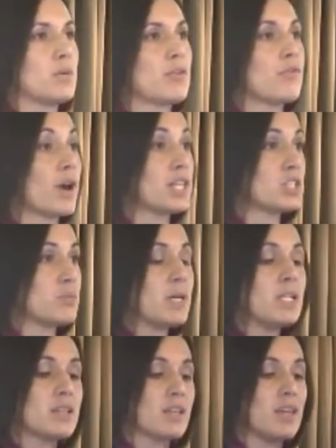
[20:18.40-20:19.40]
it with fresh
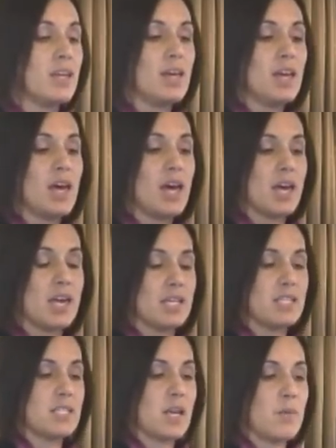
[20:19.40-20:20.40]
milk,
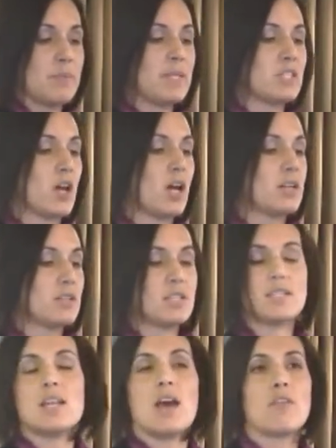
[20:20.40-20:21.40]
and
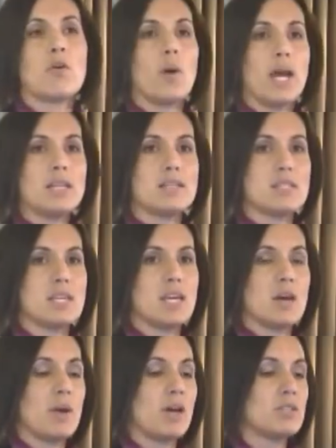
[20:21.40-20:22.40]
doesn't have quite
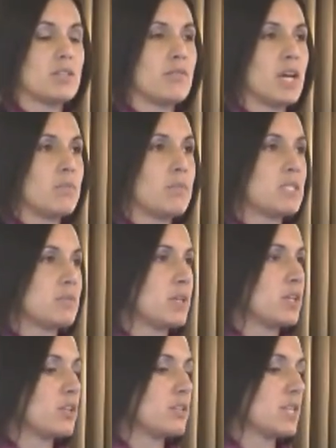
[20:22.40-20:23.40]
the amount of vitamins and
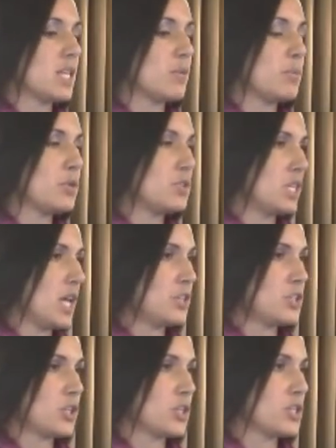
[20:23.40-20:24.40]
minerals that the Boost and
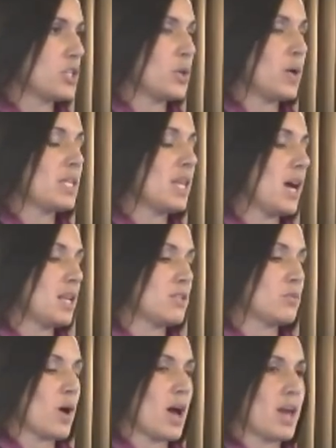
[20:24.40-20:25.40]
Ensure do, and that
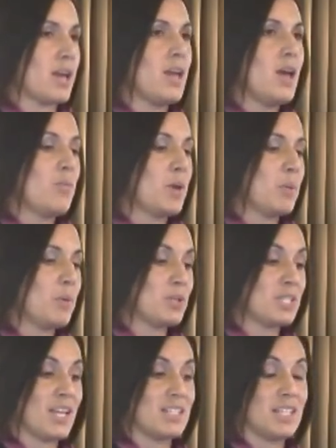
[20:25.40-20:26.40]
is why
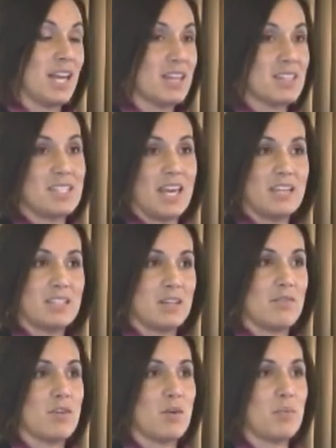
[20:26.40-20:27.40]
people tend to like the
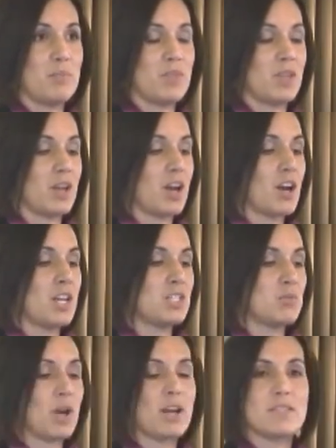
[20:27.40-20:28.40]
taste of the
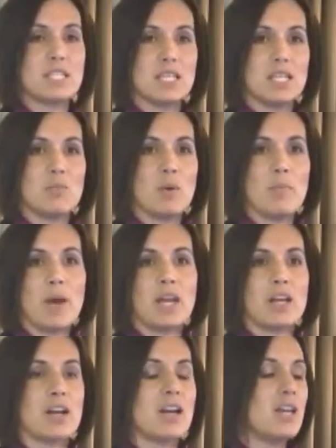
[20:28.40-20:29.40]
Carnation Breakfast a little bit
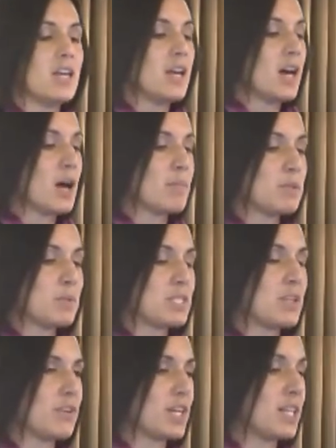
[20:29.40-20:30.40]
better.
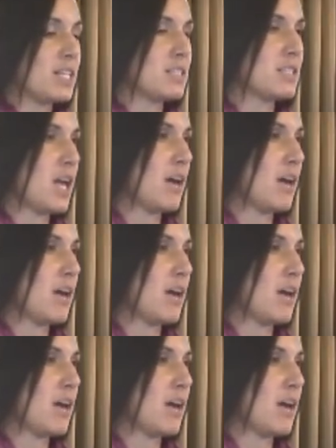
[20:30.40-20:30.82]
Specifically, it doesn't